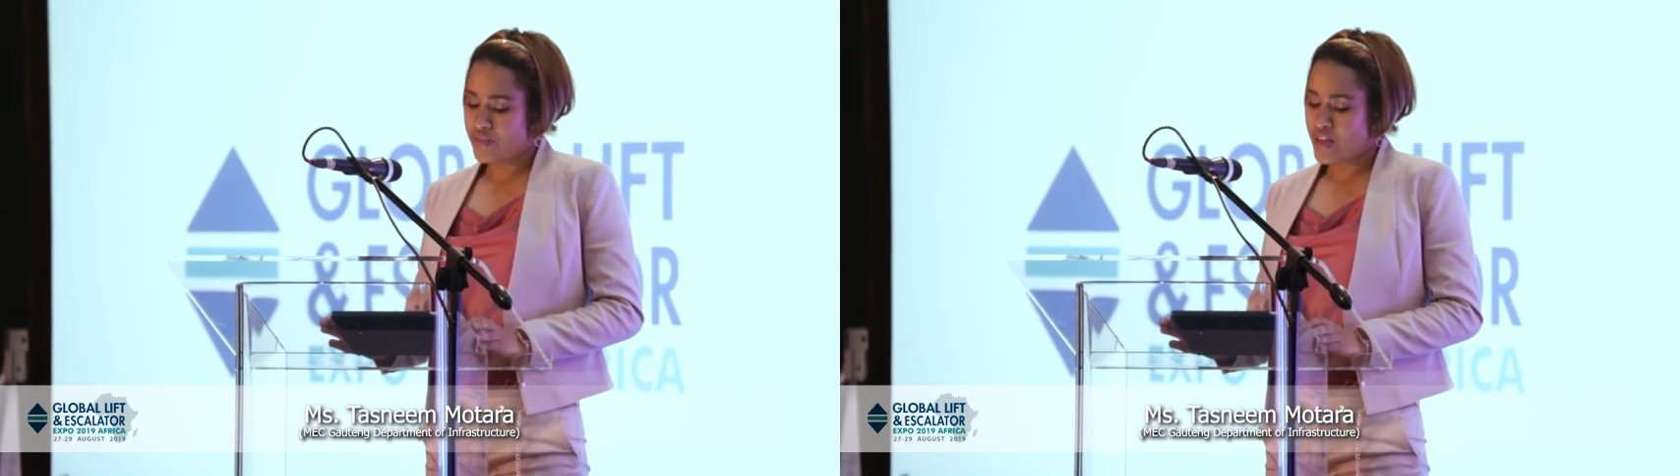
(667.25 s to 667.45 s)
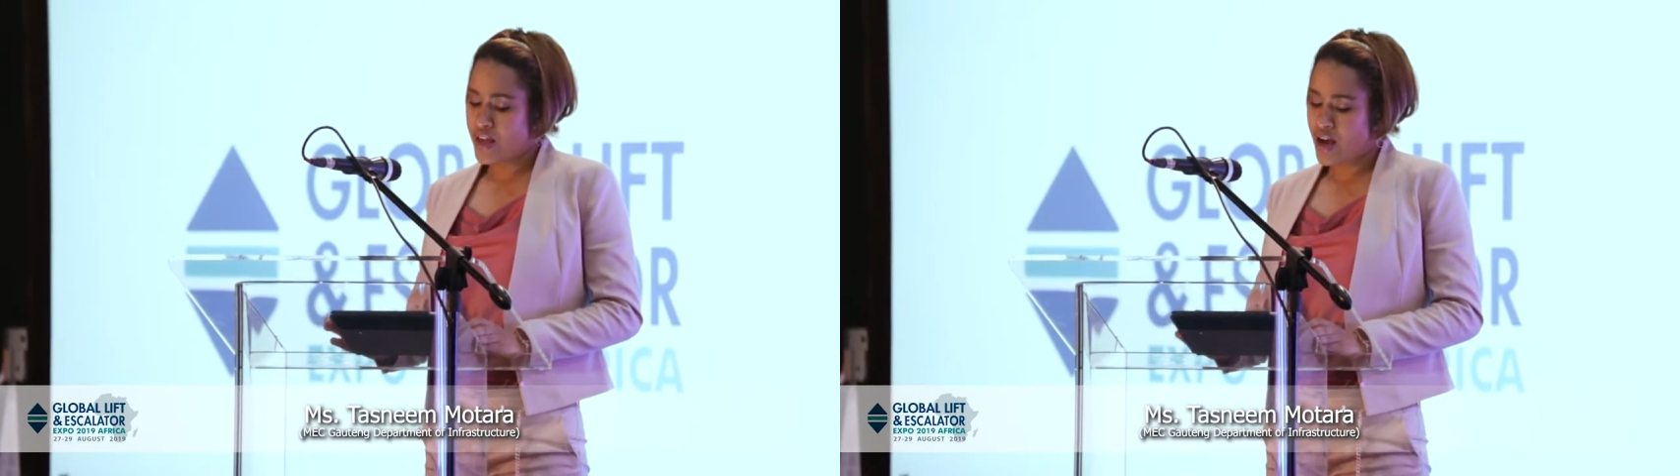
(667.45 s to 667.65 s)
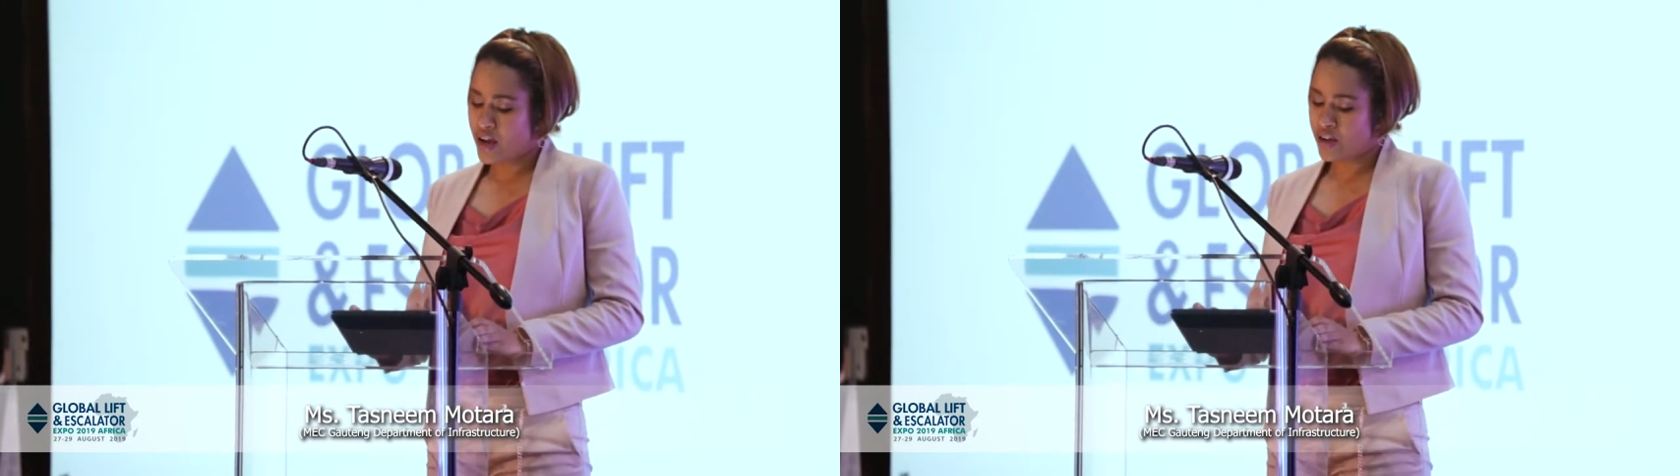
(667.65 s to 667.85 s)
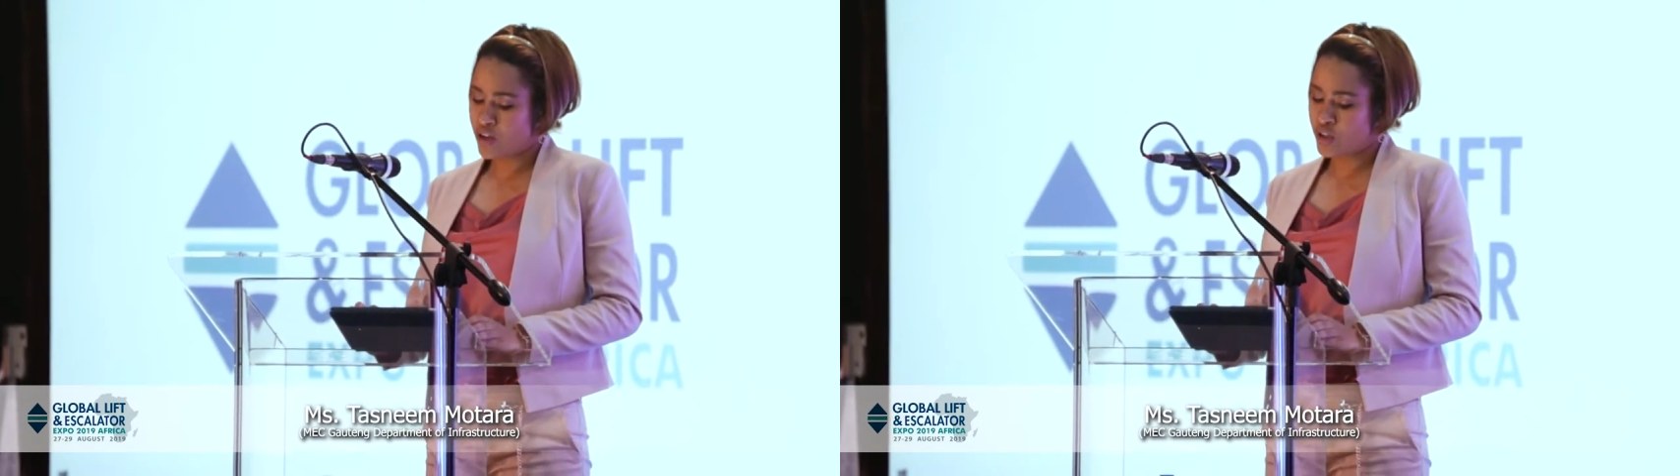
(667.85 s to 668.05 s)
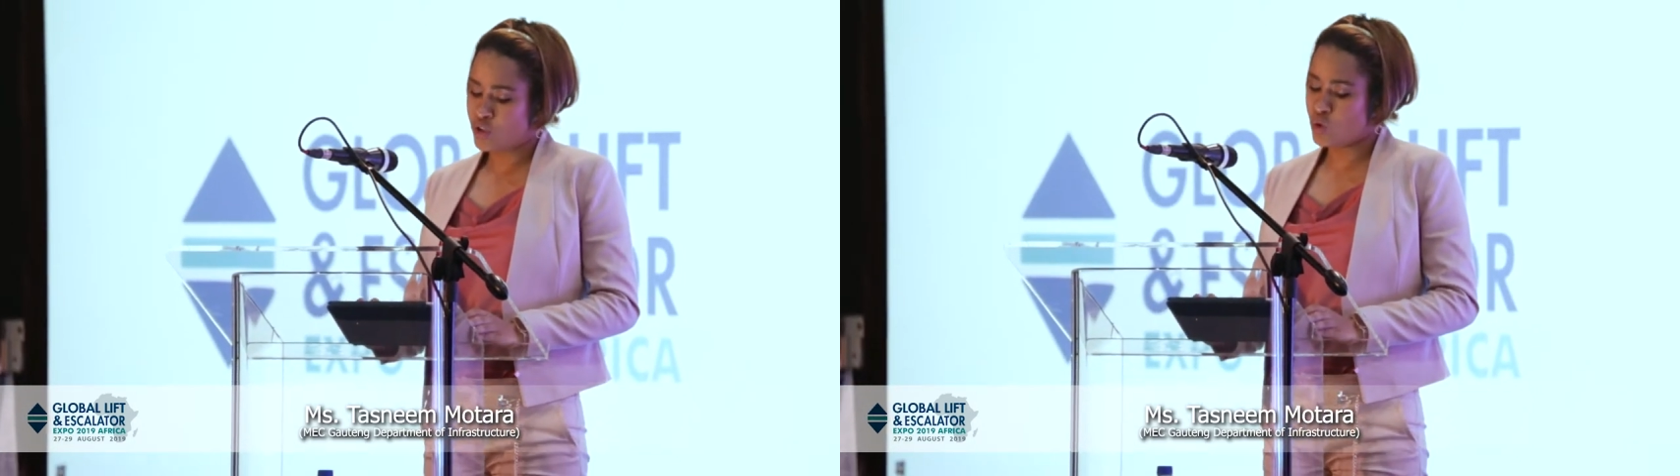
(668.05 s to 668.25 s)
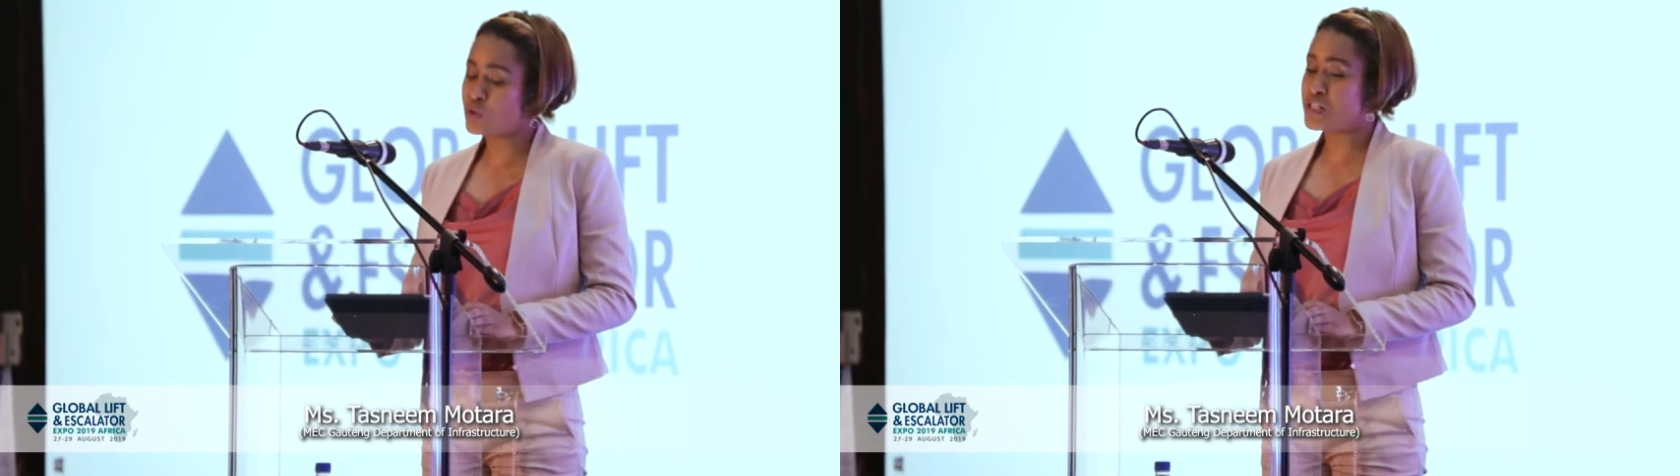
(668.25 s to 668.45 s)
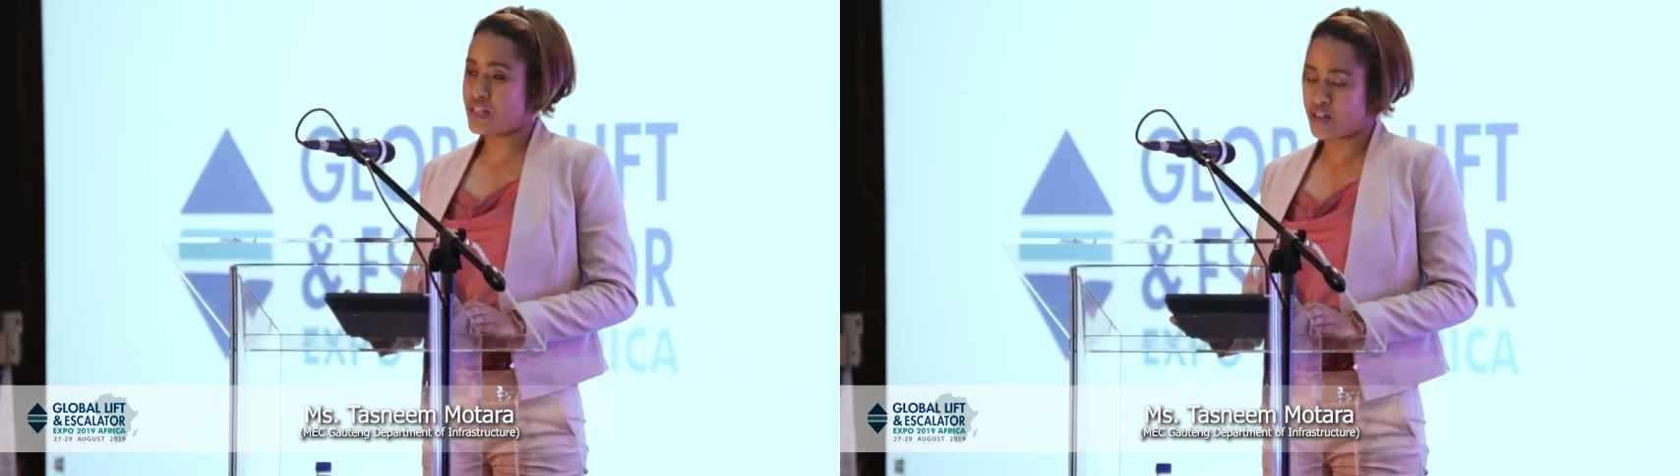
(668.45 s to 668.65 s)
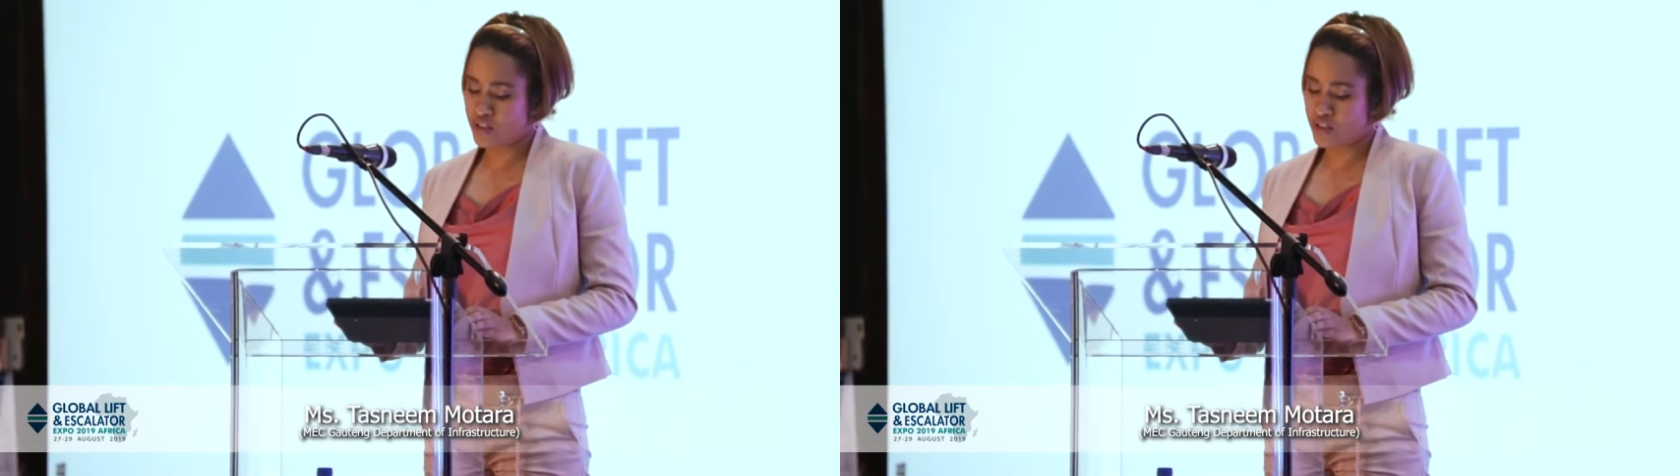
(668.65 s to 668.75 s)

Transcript: and they are a huge